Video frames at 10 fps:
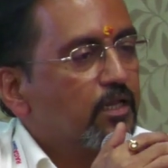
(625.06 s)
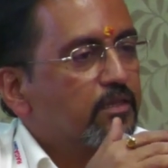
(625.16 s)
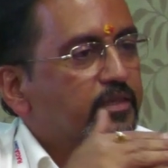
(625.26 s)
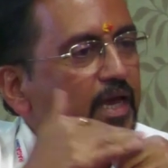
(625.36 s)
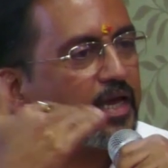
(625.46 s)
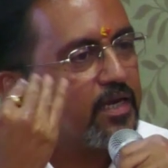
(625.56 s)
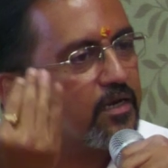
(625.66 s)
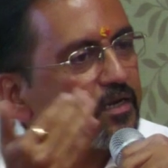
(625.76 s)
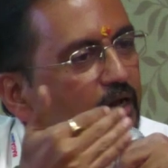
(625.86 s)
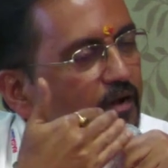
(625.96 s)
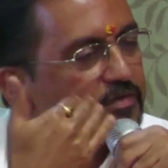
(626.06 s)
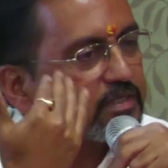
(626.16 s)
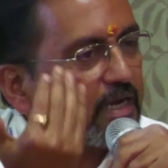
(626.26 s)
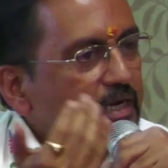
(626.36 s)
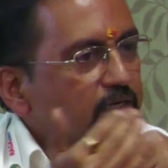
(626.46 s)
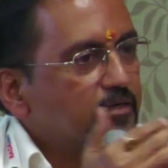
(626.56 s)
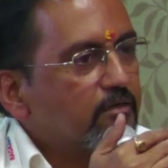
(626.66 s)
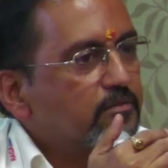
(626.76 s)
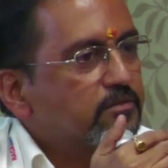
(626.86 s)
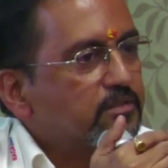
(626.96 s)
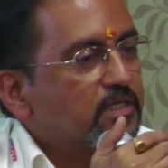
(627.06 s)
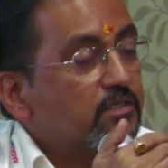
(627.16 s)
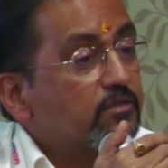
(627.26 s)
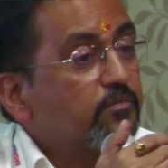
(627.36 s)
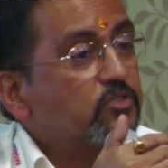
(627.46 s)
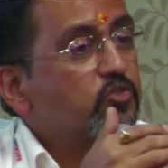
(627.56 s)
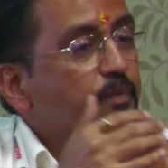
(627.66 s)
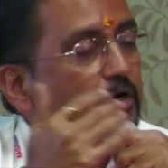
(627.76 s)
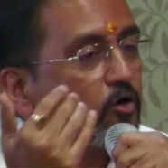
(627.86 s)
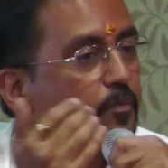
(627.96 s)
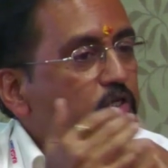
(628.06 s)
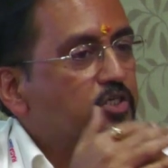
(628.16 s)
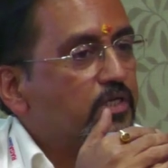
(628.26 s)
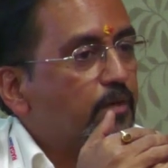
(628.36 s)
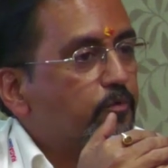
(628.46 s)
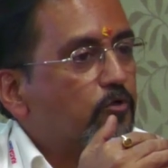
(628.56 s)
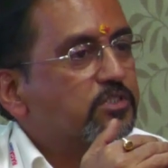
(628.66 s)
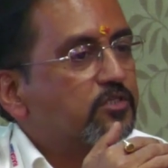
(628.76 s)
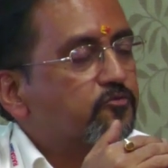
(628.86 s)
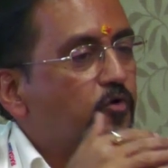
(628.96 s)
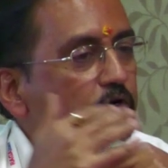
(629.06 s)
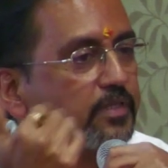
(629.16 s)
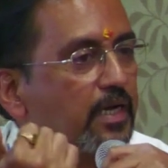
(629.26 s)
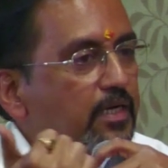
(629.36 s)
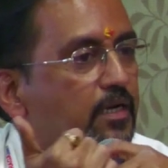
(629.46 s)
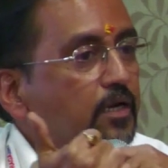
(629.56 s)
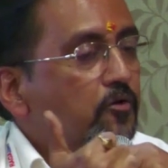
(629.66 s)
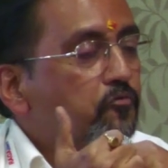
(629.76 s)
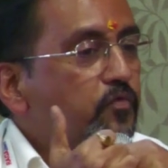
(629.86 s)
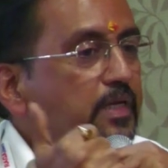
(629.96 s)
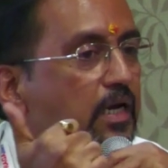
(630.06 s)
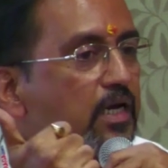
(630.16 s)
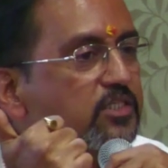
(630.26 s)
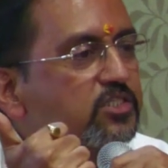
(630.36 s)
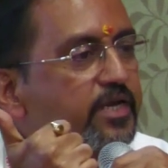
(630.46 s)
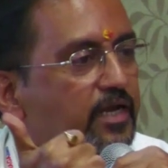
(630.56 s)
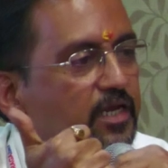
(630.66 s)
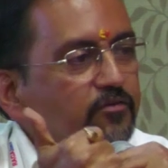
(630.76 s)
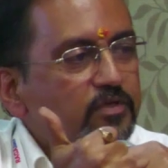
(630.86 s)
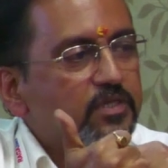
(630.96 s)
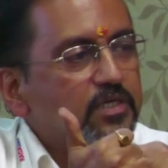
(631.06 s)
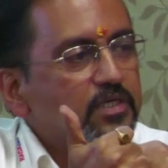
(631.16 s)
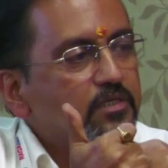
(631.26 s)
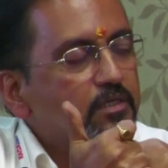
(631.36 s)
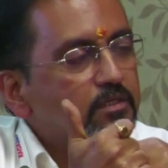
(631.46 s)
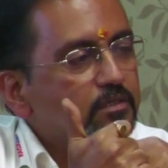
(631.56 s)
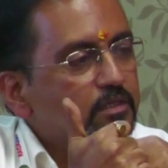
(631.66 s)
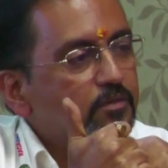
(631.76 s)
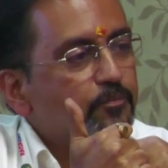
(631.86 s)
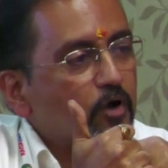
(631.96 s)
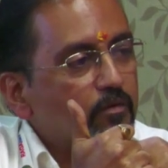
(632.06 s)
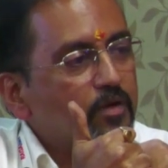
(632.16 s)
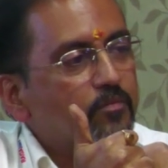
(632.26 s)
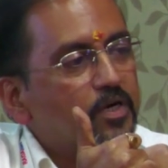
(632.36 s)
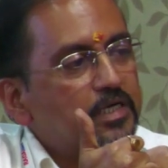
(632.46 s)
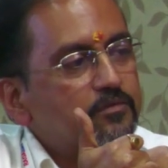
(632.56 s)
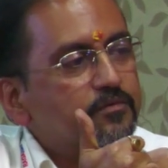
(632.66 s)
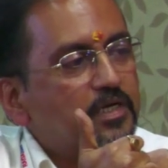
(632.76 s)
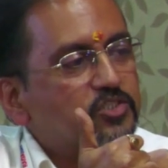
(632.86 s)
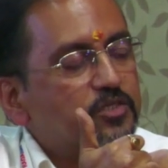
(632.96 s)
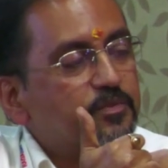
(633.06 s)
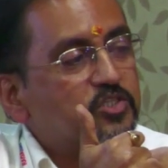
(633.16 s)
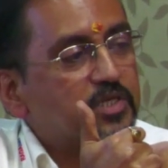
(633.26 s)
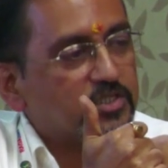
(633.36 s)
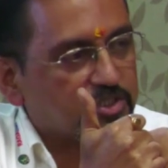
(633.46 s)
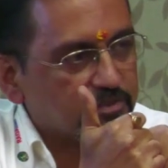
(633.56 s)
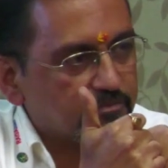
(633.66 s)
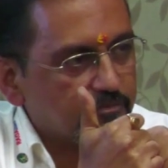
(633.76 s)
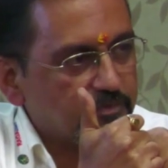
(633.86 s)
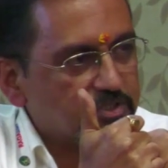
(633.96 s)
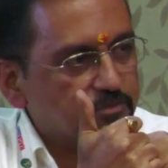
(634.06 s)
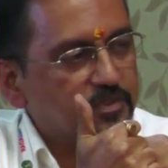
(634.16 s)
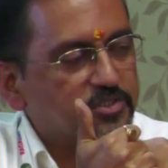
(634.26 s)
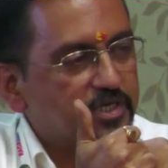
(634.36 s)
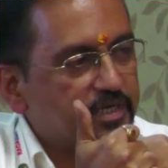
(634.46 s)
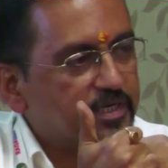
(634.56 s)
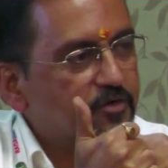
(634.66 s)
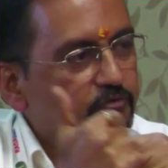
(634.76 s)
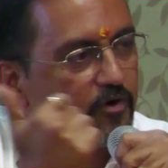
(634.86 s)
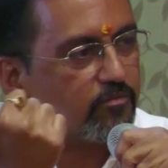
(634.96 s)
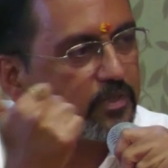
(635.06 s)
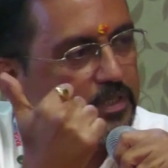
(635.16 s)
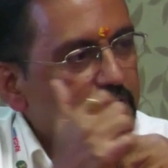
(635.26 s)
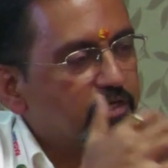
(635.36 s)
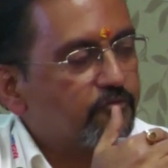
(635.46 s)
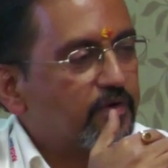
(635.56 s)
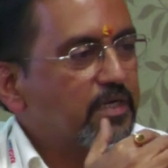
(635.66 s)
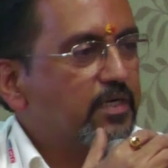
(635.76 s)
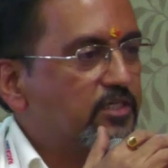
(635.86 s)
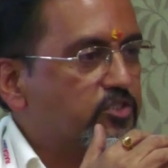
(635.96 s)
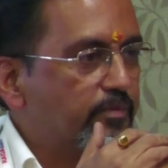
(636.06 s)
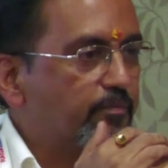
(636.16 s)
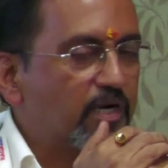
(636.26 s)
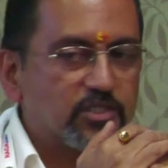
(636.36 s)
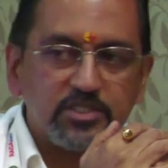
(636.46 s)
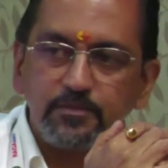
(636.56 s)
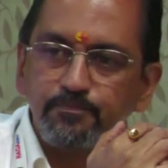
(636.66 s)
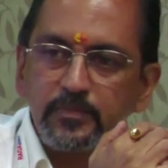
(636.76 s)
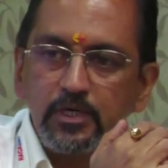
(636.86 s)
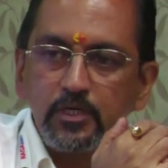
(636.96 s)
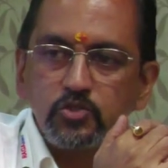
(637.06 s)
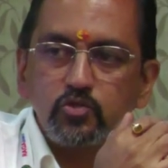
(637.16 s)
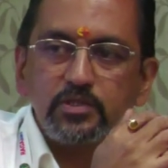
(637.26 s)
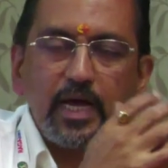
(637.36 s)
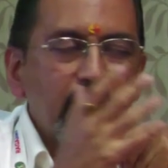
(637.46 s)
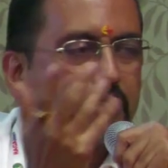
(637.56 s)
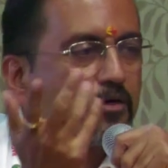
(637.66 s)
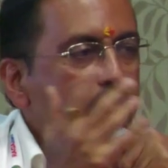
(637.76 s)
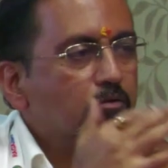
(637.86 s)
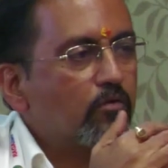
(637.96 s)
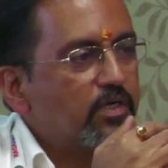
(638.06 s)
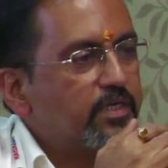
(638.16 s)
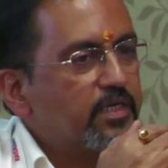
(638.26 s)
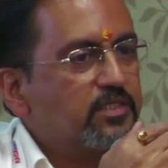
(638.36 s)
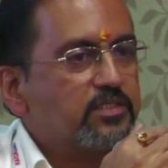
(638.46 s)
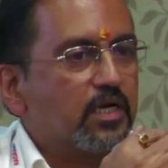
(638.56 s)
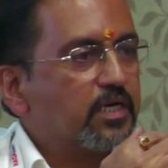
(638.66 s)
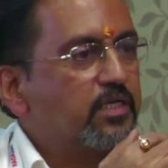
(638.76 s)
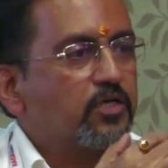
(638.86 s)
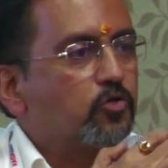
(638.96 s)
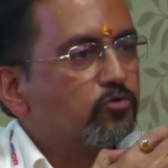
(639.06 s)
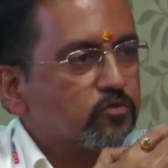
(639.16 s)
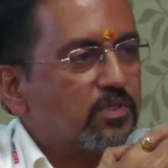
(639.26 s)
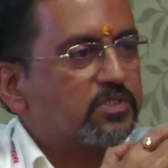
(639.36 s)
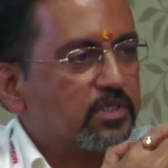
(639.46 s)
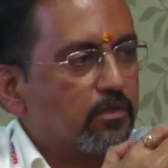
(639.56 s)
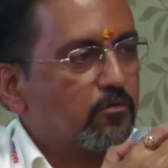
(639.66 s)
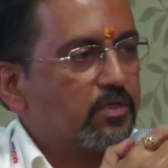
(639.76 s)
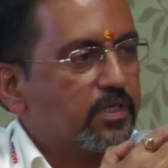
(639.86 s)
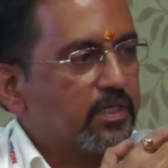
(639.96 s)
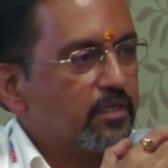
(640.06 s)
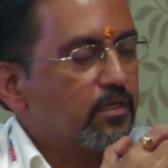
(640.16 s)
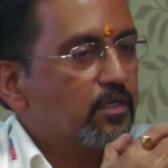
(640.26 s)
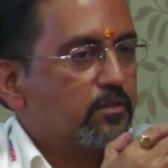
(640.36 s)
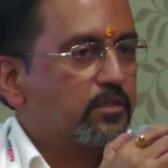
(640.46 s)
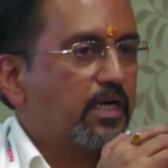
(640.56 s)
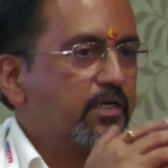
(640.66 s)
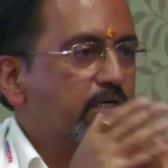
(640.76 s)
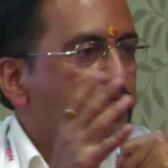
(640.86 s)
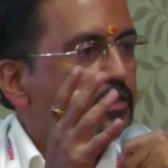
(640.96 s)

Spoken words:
then after that, the municipal corporation approached us for that. We are struggling with the problem of STP sludge, which is being generated from different STP plants. So that quantity is again a huge quantity that